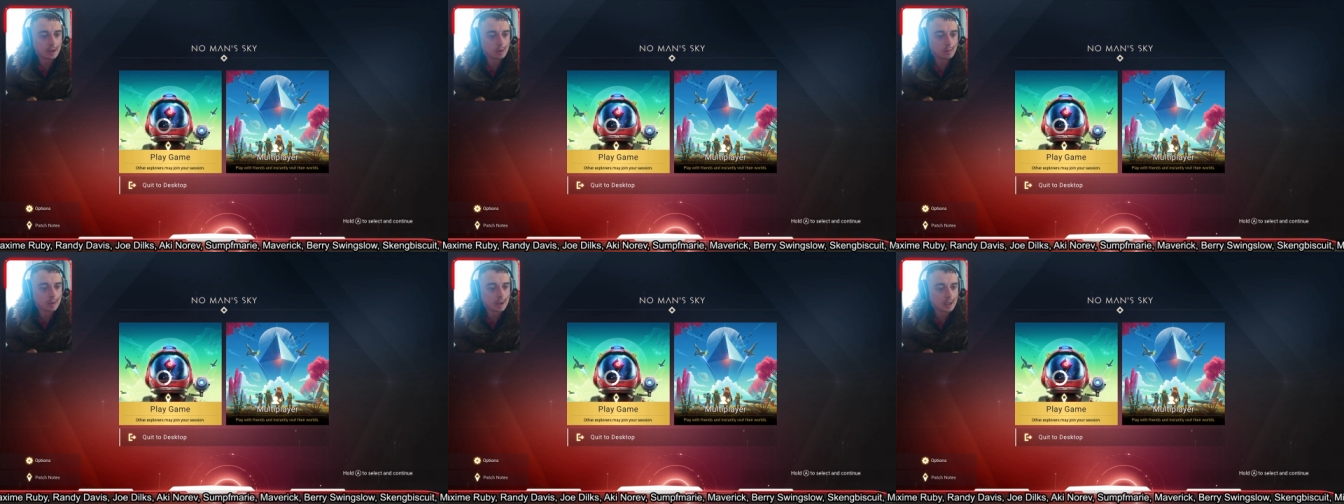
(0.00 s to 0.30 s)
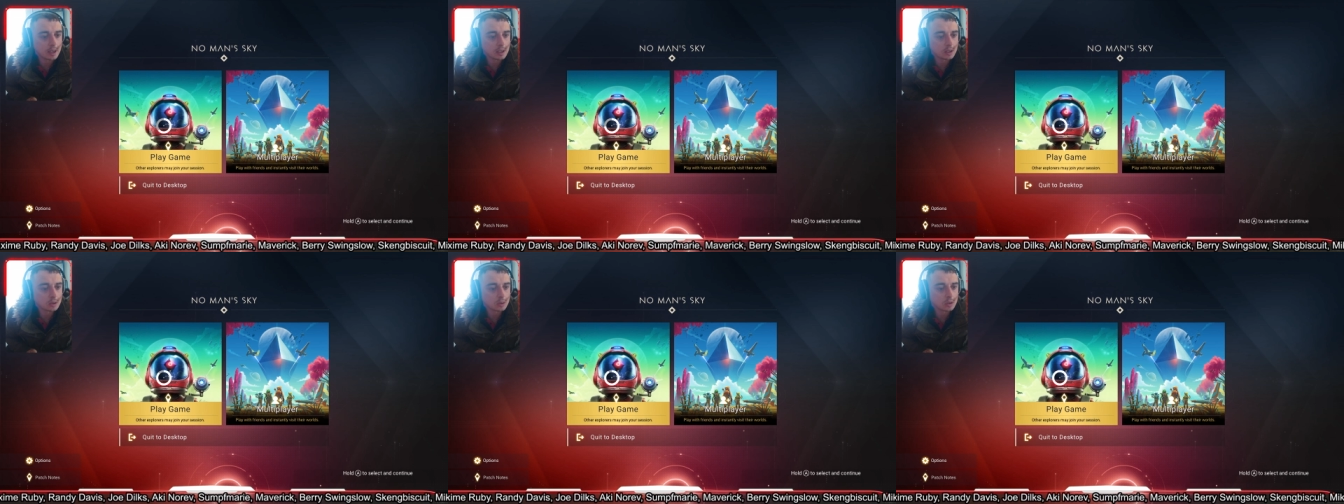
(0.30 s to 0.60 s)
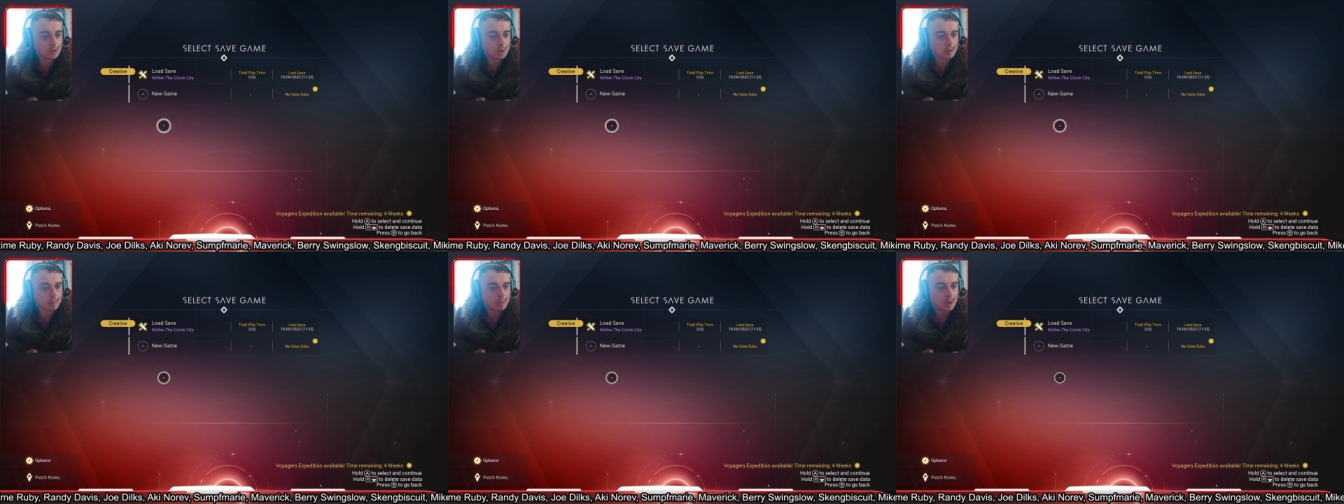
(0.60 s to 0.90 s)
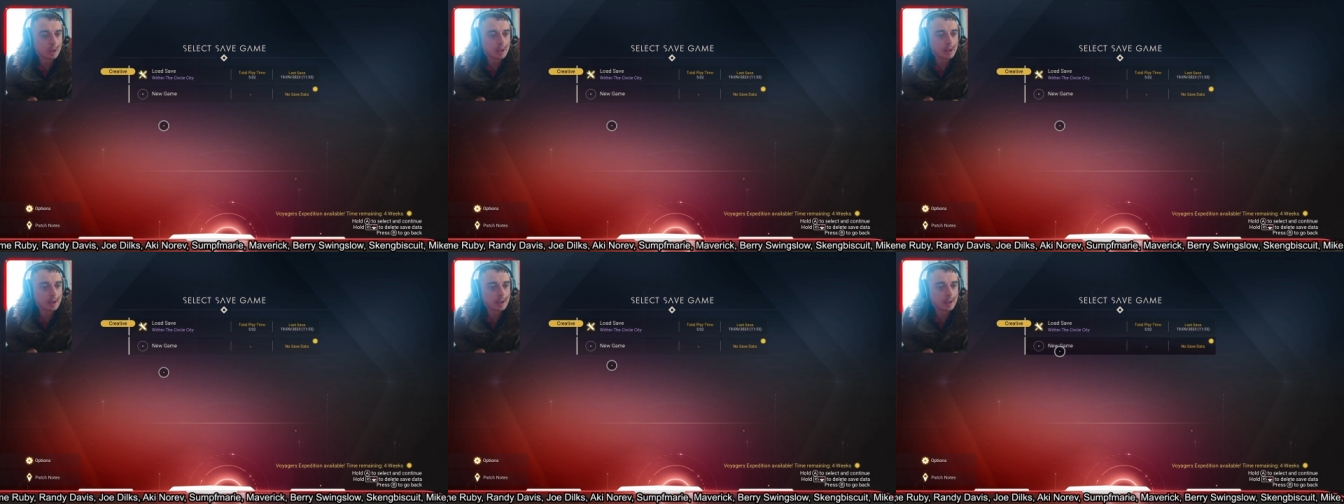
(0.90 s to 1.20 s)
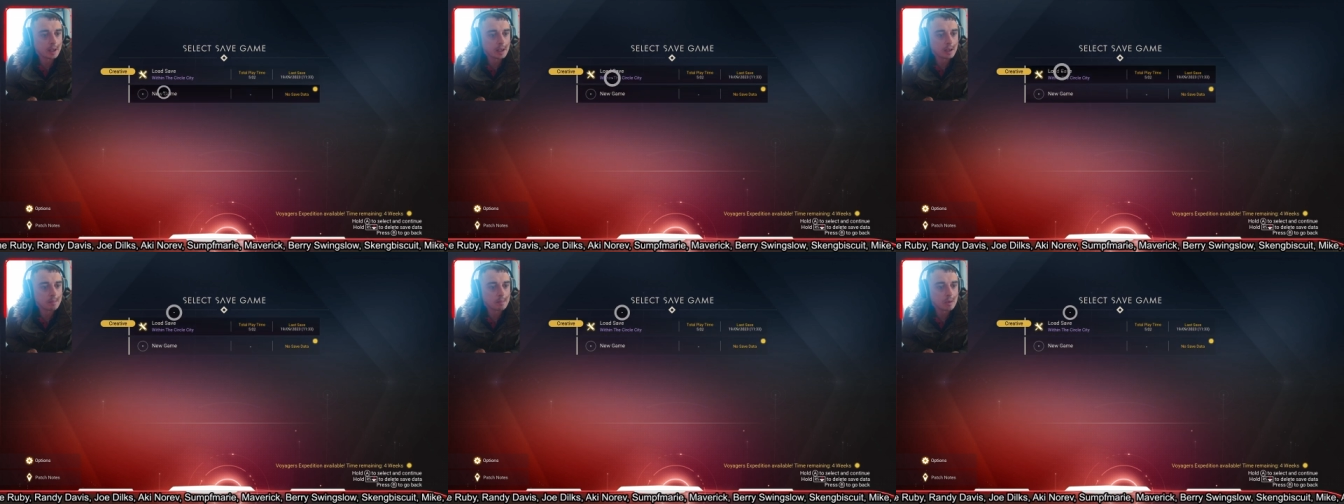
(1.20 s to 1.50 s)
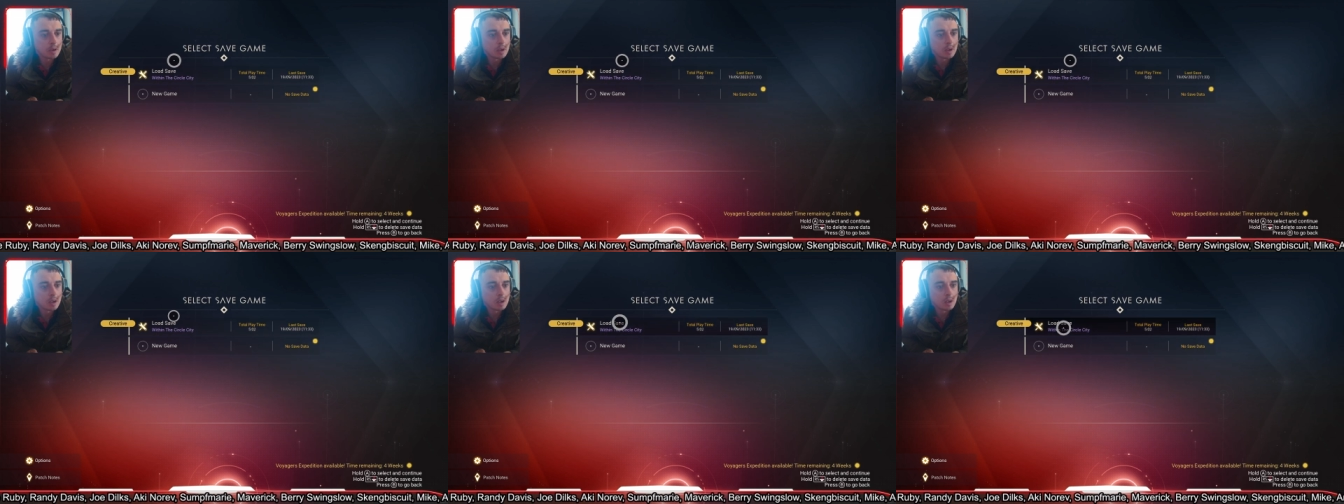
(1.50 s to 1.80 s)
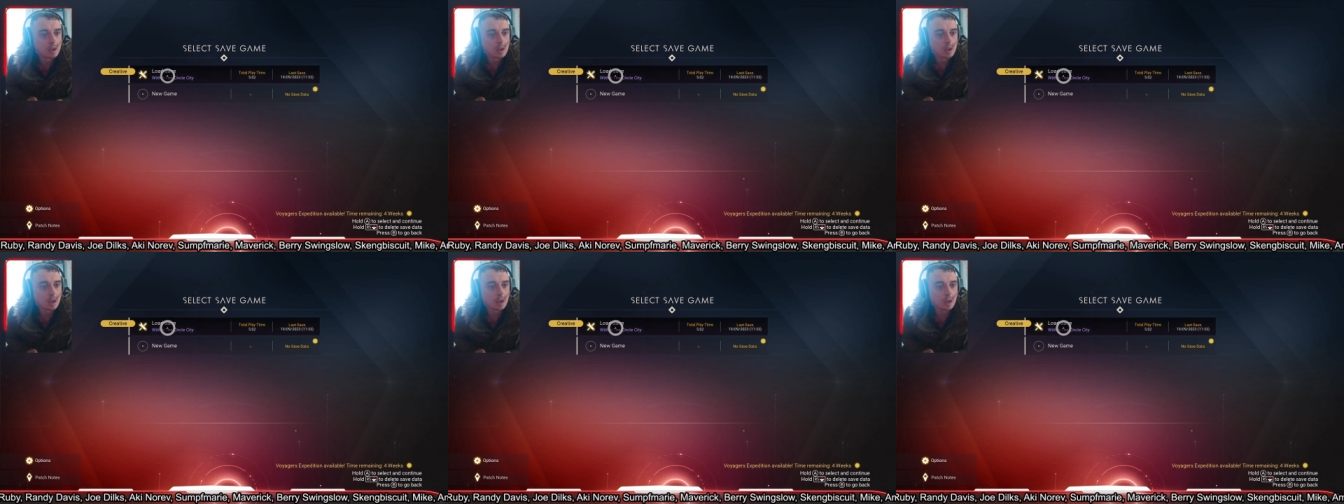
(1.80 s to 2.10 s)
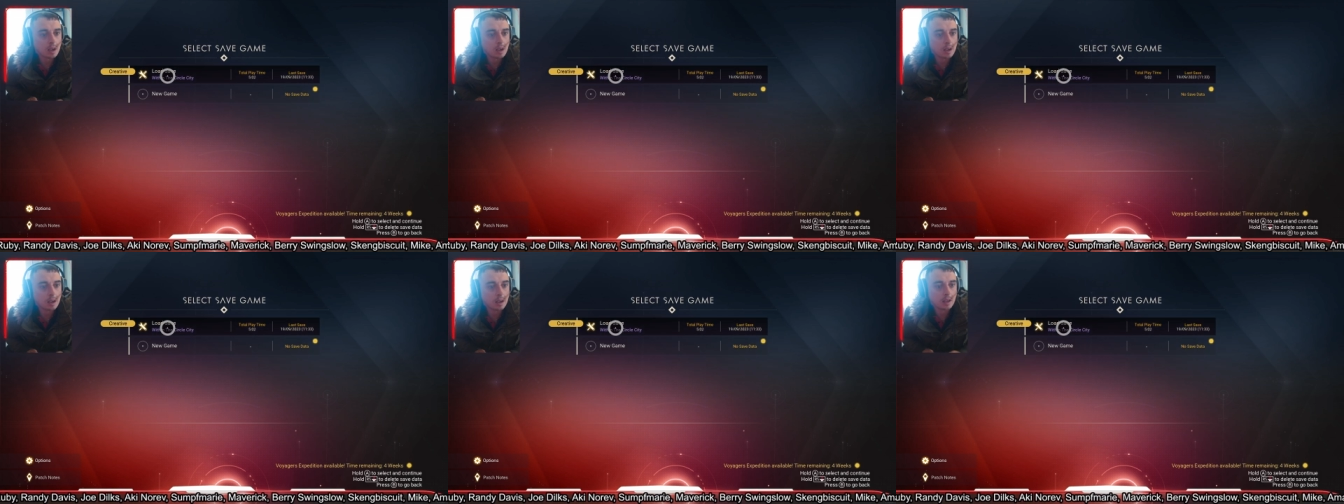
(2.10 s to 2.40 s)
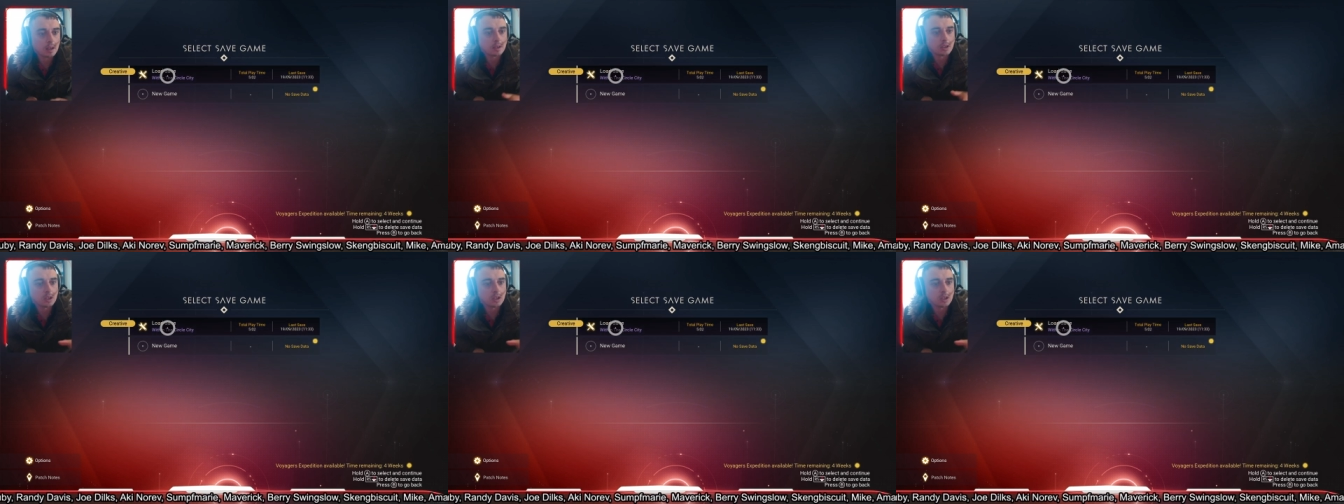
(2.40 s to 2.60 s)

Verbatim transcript: up, guys. We're going to play a game. Uh,